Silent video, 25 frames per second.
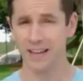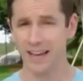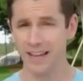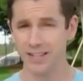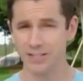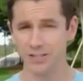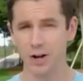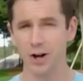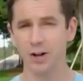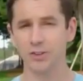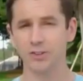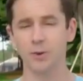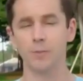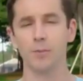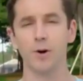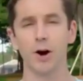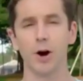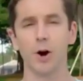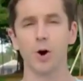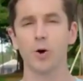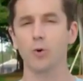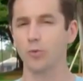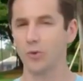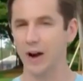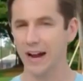It's all
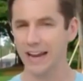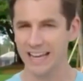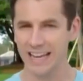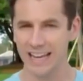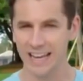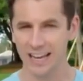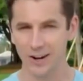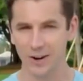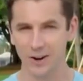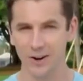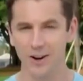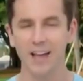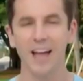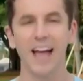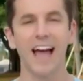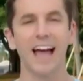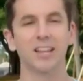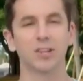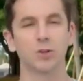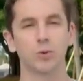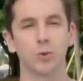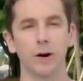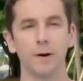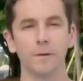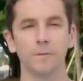tomorrow right here
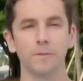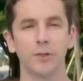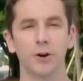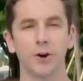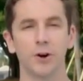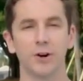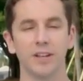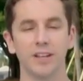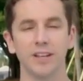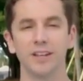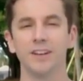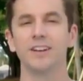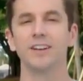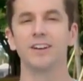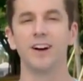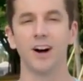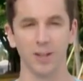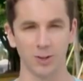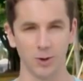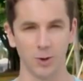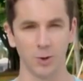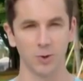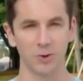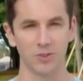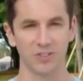at 12:30
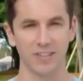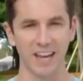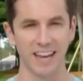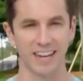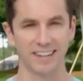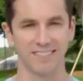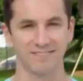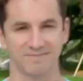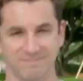on Local 10.